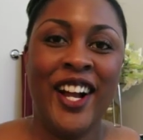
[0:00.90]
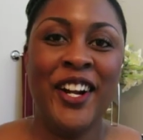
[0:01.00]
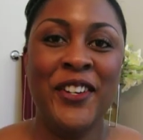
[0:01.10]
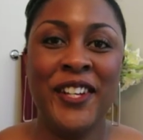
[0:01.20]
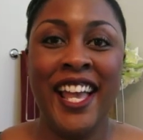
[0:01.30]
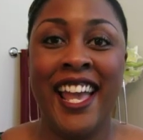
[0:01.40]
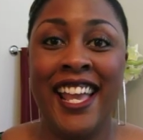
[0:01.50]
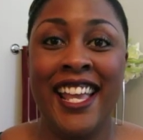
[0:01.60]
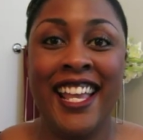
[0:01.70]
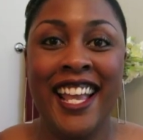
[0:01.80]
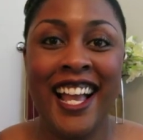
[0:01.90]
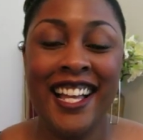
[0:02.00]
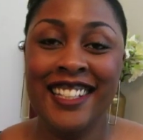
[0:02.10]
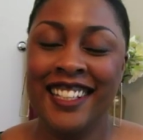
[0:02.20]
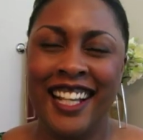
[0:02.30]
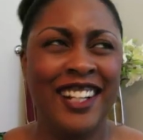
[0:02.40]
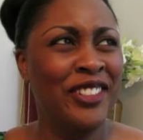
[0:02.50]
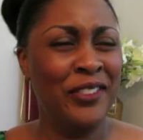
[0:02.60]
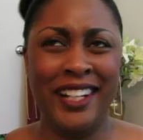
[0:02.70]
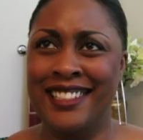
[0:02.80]
Okay. I
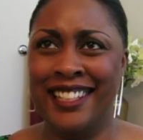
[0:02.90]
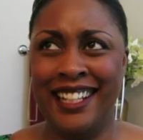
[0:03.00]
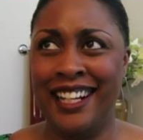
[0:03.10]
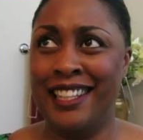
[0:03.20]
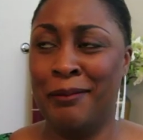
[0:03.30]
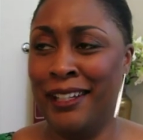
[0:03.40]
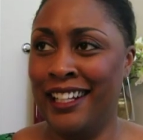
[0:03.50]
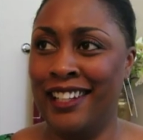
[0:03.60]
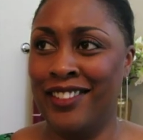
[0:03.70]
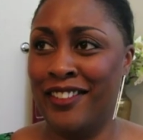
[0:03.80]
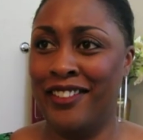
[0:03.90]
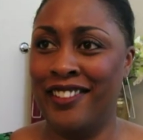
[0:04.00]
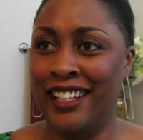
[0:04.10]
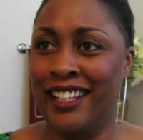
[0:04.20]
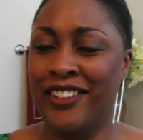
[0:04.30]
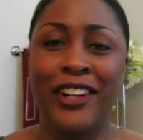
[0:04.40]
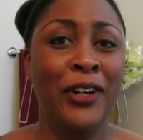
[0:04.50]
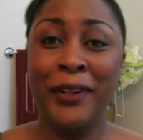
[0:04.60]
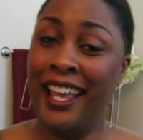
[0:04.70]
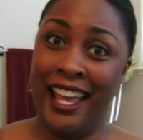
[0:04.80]
don't know why I say that at the beginning of every video.
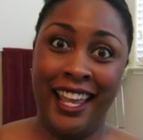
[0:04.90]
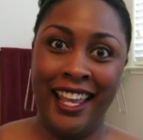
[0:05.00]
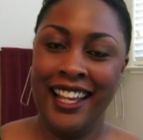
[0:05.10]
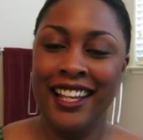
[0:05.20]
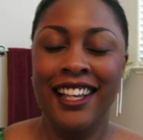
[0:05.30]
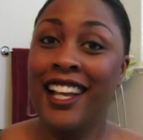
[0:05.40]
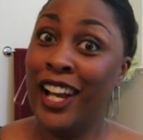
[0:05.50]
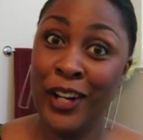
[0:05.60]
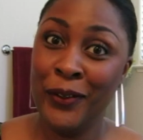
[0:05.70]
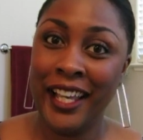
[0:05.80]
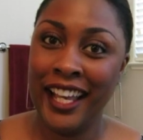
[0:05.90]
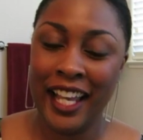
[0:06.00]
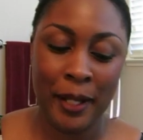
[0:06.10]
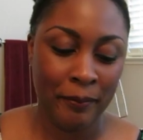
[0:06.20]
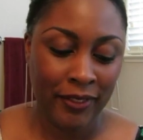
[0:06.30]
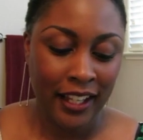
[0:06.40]
Okay. Okay.